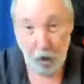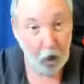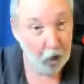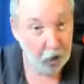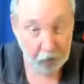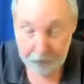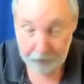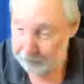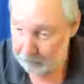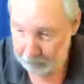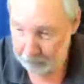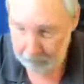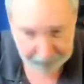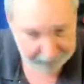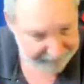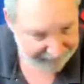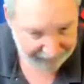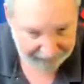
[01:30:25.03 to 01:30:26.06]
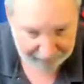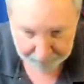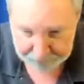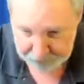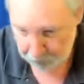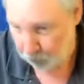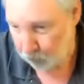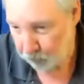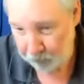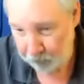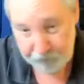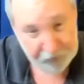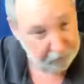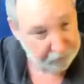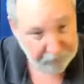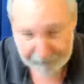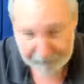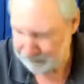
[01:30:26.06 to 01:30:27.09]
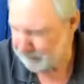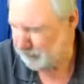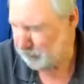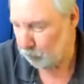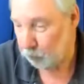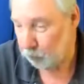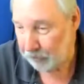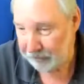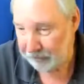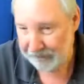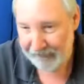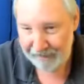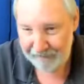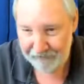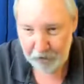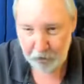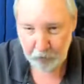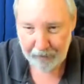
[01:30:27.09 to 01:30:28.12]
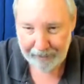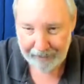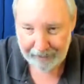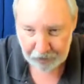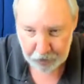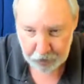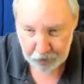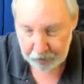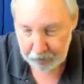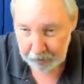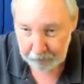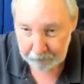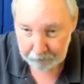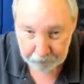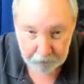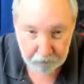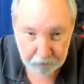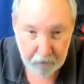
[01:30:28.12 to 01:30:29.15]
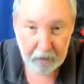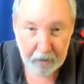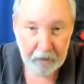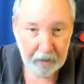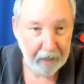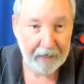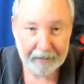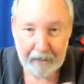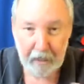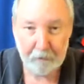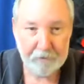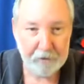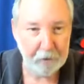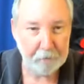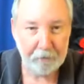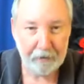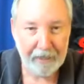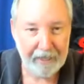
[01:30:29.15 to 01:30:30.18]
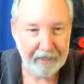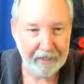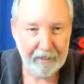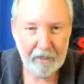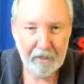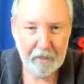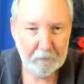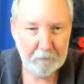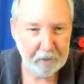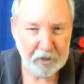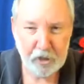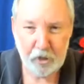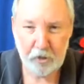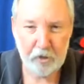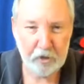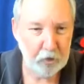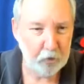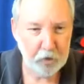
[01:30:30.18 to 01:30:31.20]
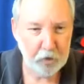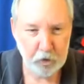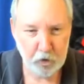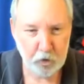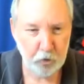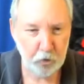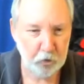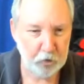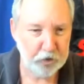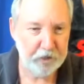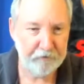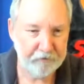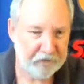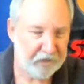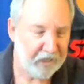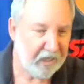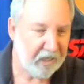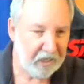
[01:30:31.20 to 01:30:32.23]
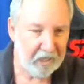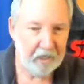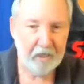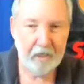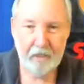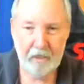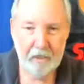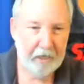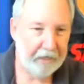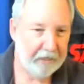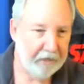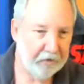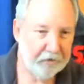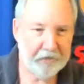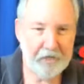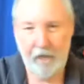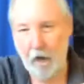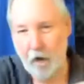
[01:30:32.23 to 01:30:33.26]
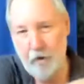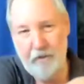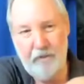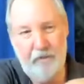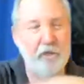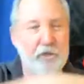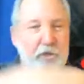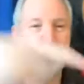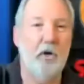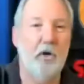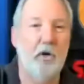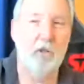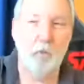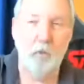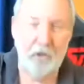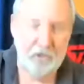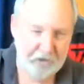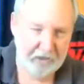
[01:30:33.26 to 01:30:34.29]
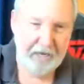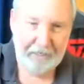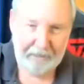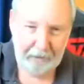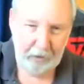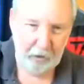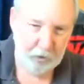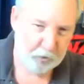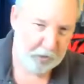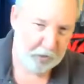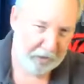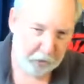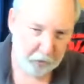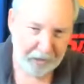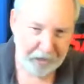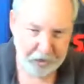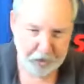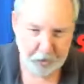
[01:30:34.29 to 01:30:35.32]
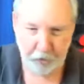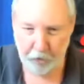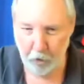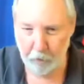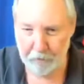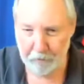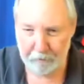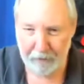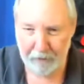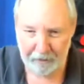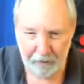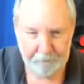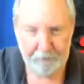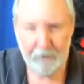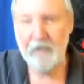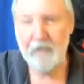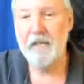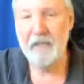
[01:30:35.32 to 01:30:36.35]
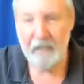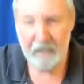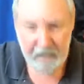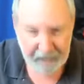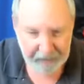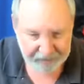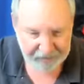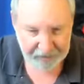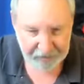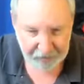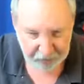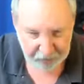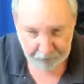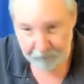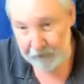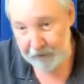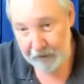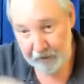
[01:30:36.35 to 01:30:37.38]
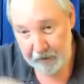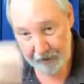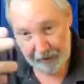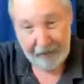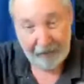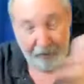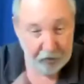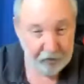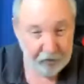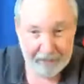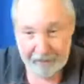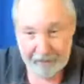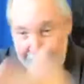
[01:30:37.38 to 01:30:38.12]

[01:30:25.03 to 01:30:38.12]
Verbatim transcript: all the uh, tabs, or sometimes it's a really heavy crash. Uh, it comes up blank, but you can do Control Shift T, and it will say, "Oh, these are ones that got closed when it crashed. You want to open them all up?" Yes, I do, and I do that